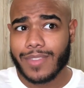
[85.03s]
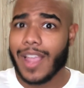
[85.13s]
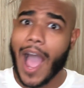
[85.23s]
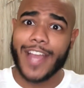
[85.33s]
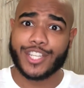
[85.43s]

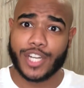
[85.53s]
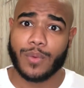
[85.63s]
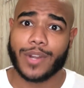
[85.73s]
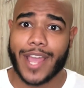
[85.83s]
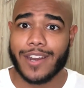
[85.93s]
I share
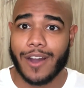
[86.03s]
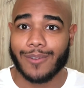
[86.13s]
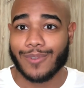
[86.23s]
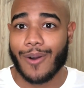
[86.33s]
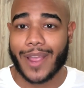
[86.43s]
what I
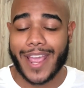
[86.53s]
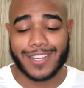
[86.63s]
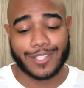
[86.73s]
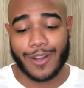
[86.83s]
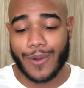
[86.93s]
know, okay?
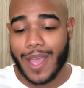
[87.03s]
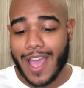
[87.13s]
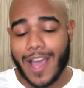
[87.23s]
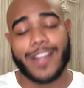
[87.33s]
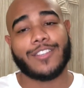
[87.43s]
So
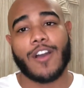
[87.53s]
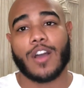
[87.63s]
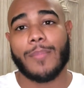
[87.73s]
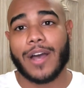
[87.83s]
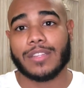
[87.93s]
I talk
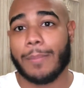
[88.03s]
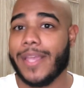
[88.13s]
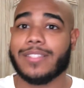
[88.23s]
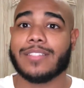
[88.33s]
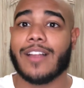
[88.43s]
about the
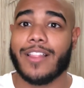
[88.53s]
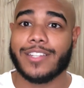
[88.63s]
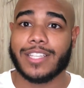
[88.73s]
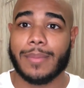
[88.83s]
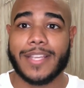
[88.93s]
basic
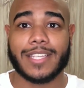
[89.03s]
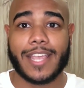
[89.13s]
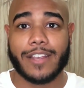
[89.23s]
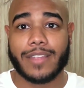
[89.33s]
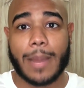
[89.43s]
knowledge and the basic
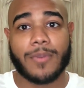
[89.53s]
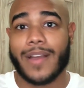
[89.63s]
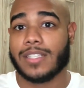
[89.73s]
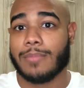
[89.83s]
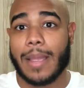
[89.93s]
care that I
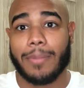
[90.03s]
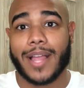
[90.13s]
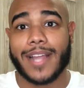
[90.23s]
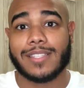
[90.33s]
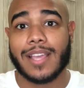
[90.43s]
provide to my
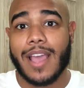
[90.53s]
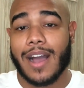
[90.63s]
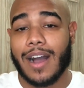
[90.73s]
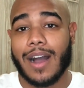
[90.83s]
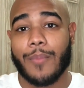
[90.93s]
plants
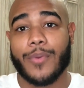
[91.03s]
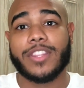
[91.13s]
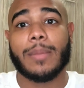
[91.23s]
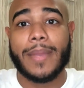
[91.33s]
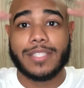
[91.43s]

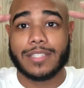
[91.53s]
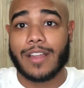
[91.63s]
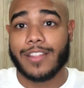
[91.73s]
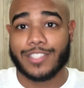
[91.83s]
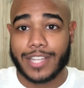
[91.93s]
with the basic
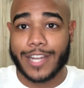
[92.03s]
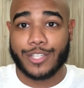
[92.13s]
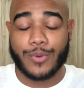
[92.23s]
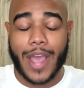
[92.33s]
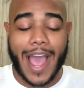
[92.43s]
knowledge that I
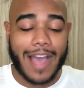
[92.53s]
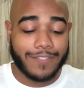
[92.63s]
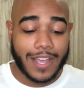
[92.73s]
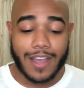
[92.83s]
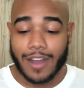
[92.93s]
do
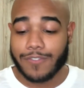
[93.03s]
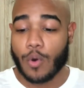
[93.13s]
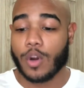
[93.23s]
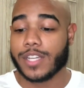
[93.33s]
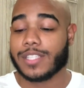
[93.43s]
have. Of
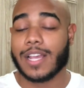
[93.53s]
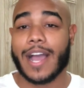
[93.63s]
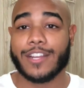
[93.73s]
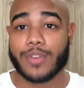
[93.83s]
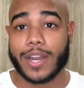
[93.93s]
course,
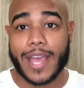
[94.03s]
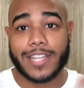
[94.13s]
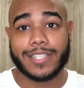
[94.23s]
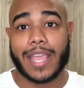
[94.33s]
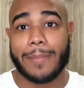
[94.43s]
I try to
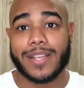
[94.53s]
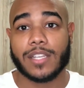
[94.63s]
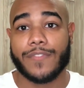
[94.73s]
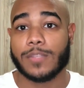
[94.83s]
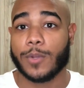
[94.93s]
educate
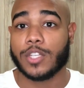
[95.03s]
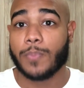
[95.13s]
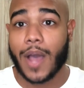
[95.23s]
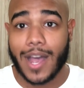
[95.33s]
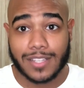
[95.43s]
myself as much as
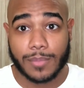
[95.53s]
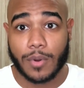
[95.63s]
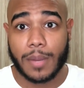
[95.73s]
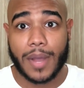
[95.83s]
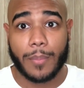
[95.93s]

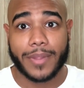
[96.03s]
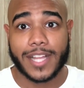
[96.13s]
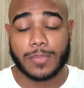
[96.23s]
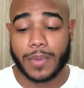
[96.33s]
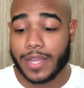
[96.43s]
possible about
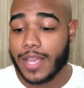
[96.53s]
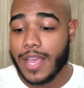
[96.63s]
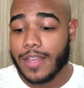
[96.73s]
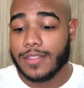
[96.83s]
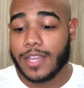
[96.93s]
plants, but
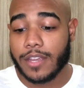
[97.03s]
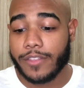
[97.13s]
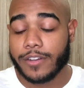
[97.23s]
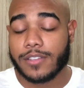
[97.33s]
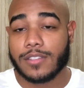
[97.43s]

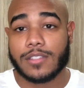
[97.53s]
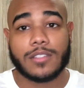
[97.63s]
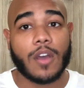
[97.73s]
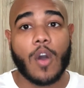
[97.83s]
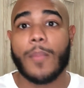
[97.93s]
there's
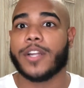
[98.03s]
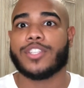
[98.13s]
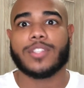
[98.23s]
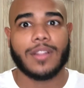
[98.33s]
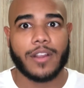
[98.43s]
so
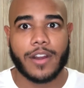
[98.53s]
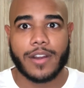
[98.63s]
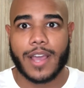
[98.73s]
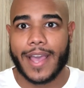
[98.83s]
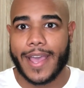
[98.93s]
much to
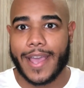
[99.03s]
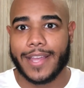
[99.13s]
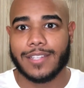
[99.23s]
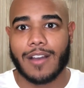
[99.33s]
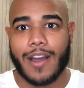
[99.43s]
learn,
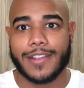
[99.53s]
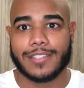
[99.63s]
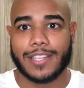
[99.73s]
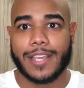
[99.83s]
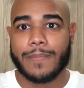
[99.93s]
and
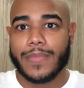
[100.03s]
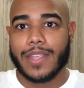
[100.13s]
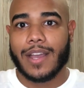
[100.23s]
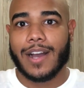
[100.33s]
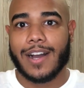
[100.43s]
honestly,
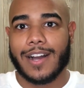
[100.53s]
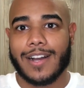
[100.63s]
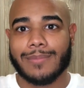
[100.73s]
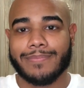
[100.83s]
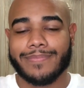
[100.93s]

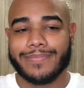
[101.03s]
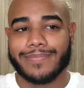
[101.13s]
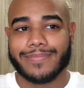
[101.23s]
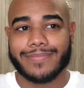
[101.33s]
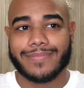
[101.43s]

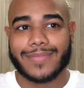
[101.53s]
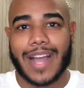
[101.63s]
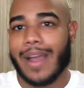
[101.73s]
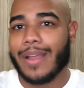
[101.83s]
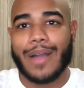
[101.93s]

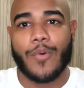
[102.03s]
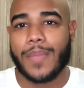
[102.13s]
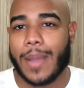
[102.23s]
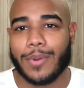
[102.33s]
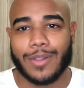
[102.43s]
I won't
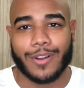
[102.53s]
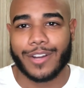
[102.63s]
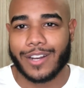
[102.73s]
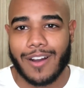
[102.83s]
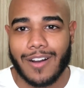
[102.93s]
be able to
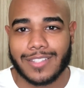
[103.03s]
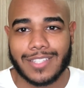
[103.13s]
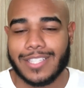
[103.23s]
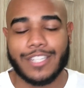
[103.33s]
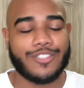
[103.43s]
learn it all
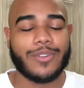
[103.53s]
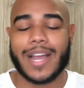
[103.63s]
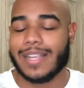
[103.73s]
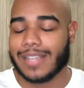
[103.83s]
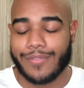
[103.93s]
to teach you
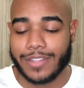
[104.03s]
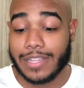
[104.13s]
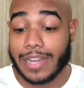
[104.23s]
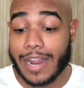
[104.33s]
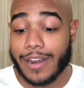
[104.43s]
guys
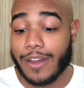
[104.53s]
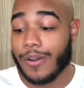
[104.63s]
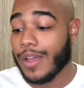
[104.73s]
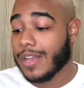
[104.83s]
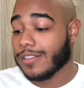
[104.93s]
everything that I
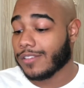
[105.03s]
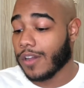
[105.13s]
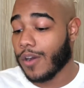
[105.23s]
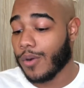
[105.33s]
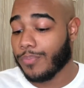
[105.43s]
know.
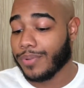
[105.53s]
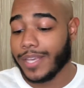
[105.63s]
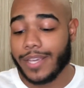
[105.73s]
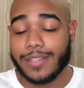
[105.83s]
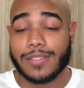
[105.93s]
So
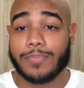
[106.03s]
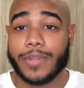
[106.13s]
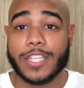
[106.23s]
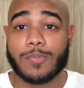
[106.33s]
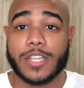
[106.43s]
please,
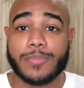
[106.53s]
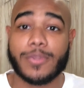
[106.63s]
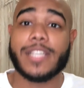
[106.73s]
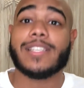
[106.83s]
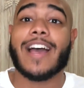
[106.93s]
please, please,
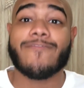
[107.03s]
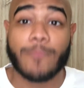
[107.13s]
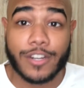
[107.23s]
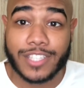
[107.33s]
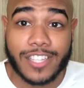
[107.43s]
please have
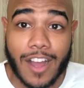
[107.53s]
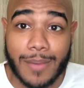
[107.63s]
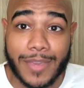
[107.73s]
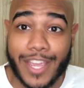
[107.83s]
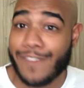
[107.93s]
mercy
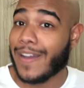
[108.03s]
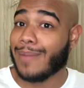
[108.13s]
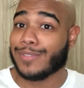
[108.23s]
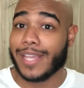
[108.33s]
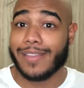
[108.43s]
on me if
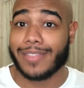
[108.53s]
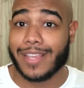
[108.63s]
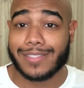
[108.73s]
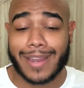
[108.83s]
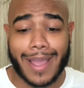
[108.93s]
I'm saying
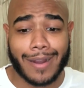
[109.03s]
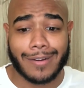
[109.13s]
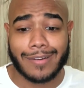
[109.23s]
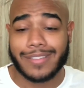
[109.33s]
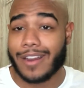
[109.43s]
things that
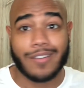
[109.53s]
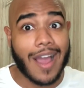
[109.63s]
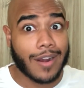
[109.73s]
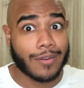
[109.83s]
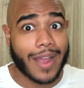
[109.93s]
are
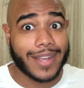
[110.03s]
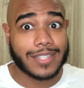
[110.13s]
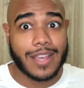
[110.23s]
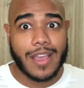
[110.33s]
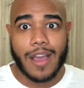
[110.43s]
not
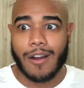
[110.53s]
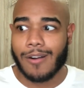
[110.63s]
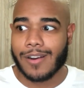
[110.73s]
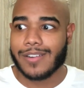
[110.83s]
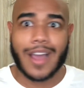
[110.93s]
correct
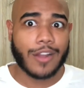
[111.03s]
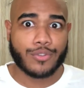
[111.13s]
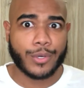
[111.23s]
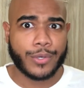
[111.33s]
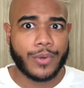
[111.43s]
or not
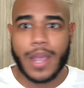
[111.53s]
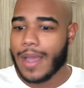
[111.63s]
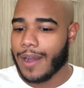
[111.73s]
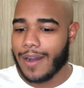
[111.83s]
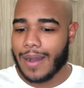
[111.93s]
true.
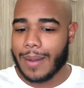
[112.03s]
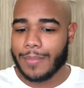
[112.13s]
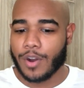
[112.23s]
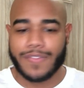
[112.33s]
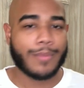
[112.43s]

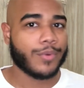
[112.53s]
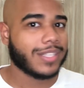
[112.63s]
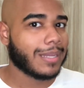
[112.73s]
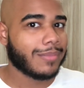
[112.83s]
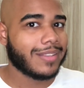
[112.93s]
Or if I'm doing
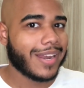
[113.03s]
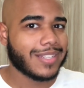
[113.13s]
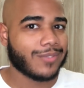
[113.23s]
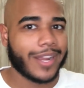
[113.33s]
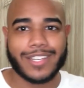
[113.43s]
something that
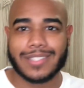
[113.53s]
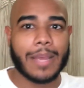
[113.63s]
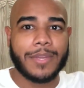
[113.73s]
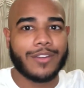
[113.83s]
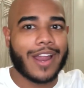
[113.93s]
isn't right, just
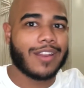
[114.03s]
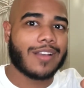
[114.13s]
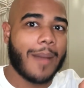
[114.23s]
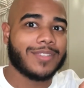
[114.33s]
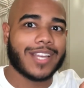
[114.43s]
let me know down in the
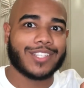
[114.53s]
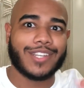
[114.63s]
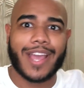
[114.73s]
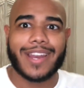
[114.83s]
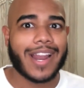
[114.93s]
comment
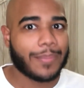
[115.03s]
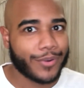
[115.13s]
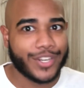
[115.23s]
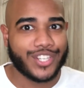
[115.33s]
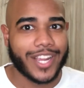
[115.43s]
section, and I'd
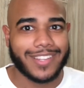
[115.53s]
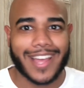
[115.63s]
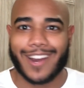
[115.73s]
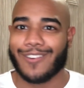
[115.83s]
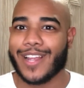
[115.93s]
appreciate
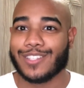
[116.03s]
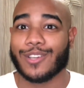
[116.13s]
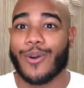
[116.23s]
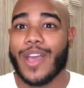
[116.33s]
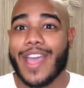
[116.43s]
that, all right?
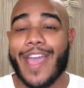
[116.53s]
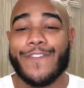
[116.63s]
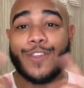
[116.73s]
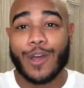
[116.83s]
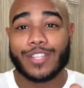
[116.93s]
So if
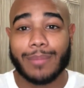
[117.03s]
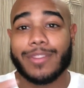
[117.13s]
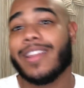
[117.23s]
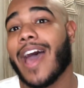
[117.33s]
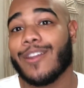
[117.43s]
you know something
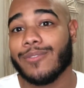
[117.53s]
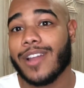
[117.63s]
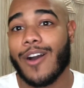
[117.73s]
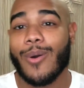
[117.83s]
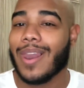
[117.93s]
that I don't
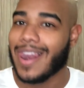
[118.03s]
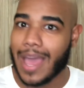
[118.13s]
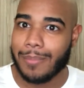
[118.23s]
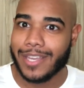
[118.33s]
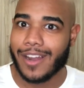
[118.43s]
know,
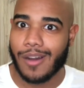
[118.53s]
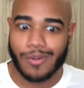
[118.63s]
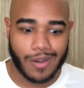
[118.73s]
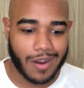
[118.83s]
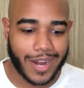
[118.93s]
let me
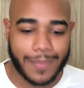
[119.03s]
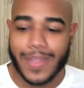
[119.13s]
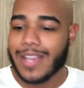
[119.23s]
know, all right?